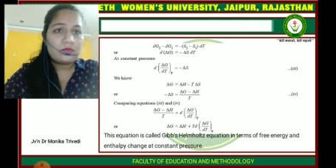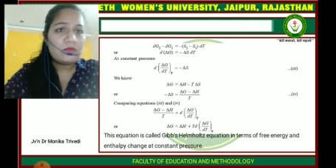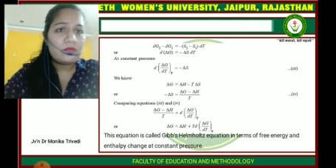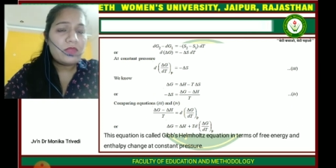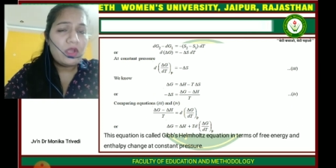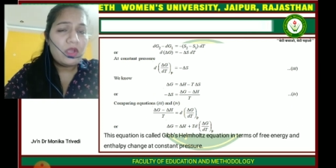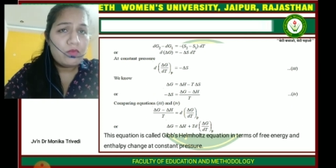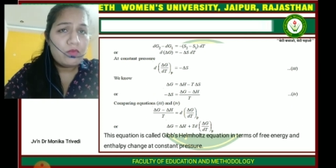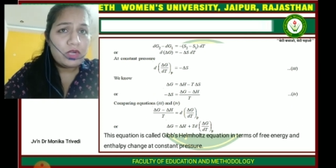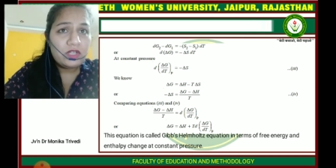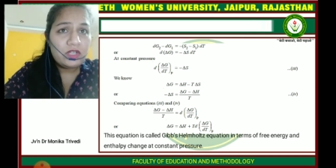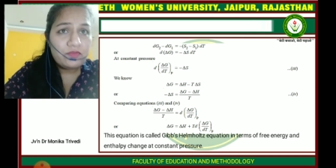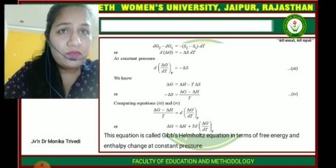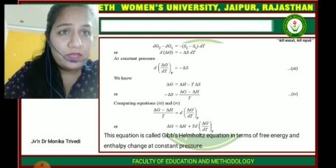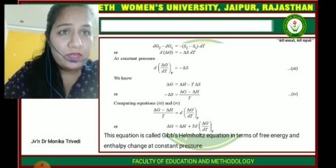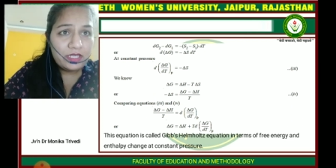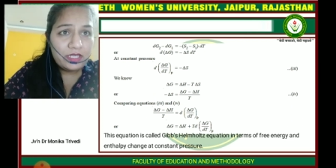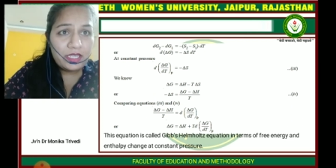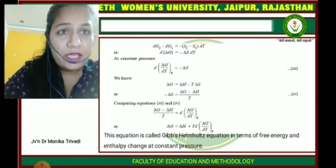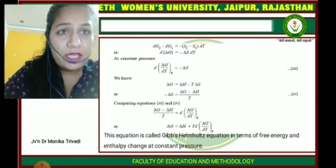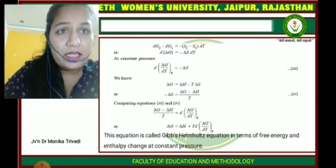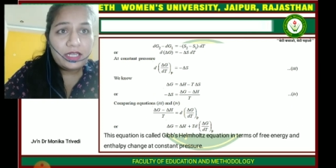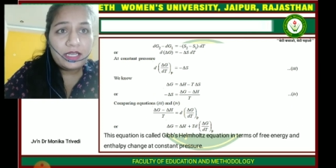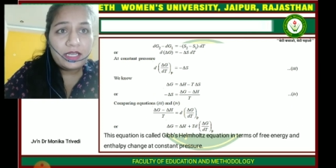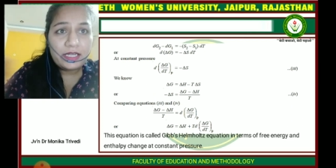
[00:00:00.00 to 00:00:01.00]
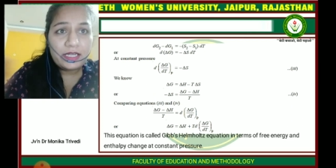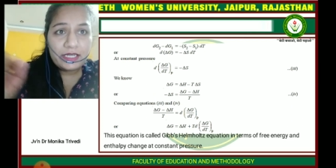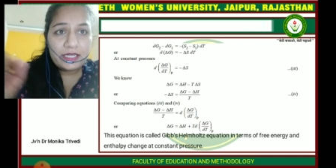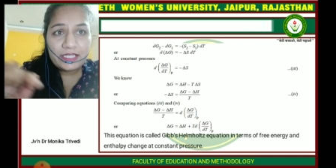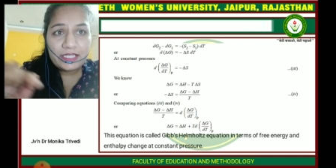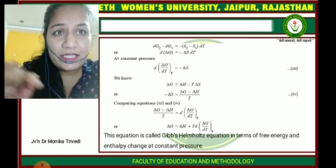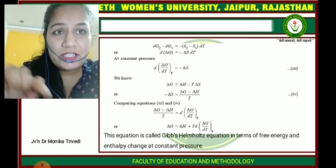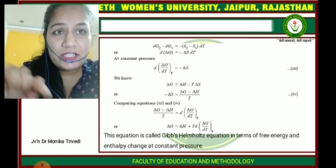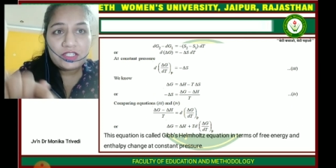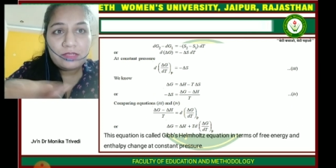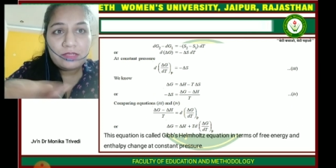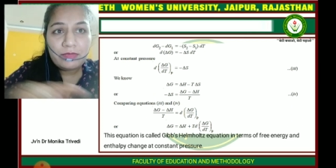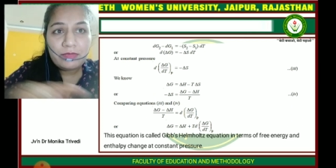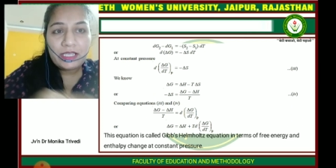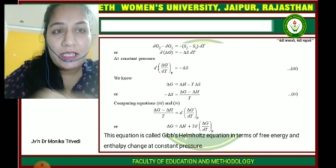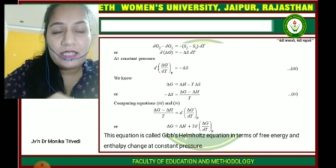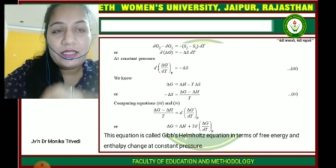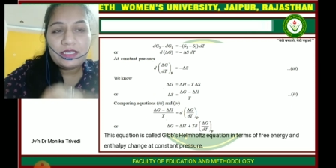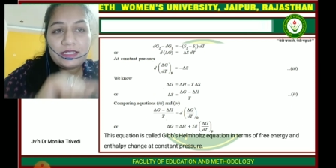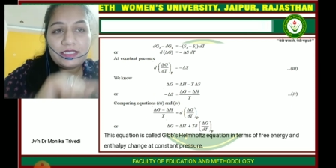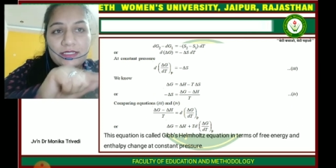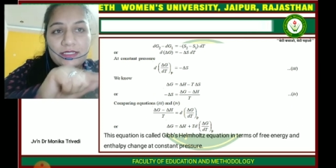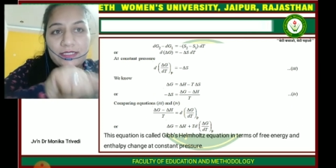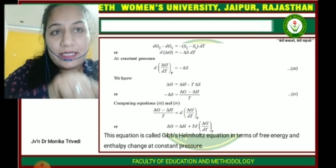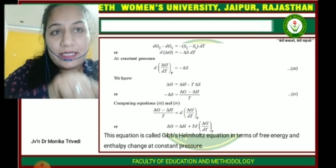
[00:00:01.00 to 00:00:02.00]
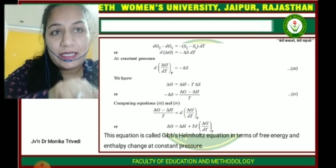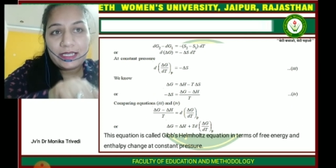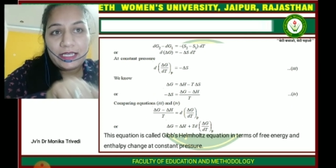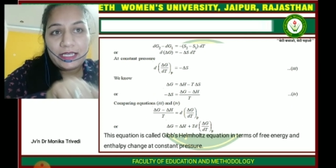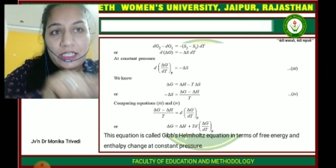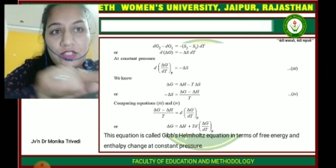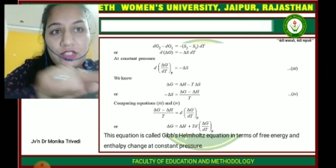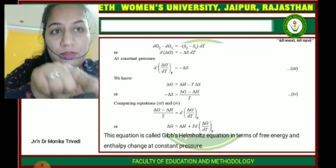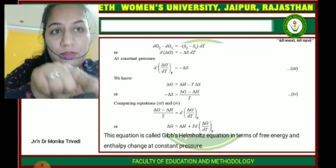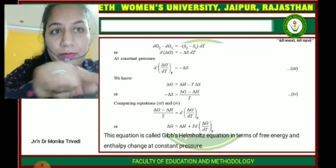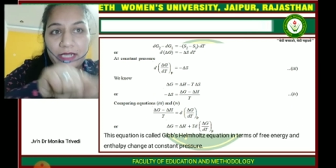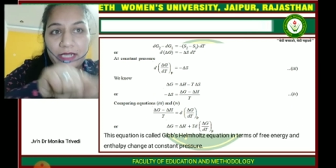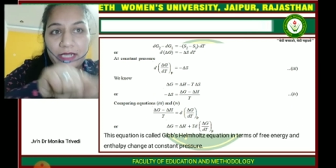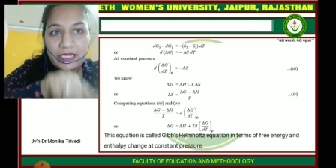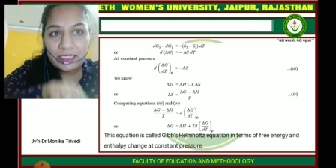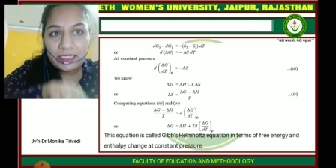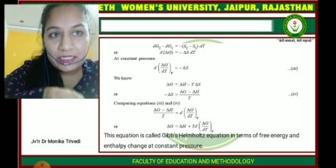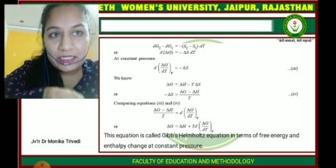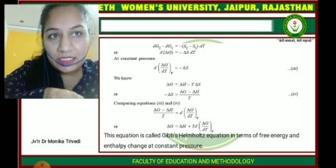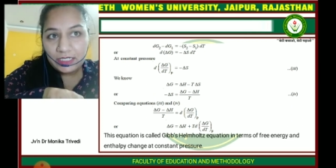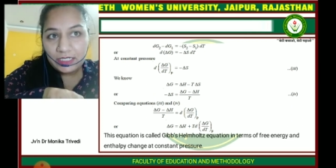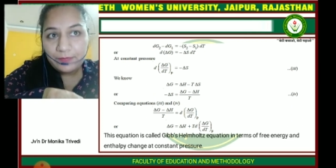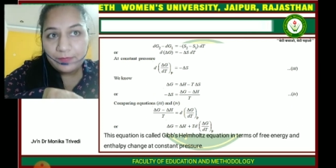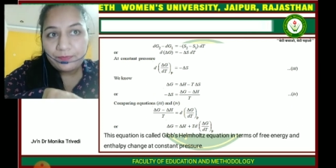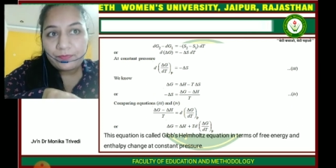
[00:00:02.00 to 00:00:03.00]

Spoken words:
what we get? Del G minus del H by T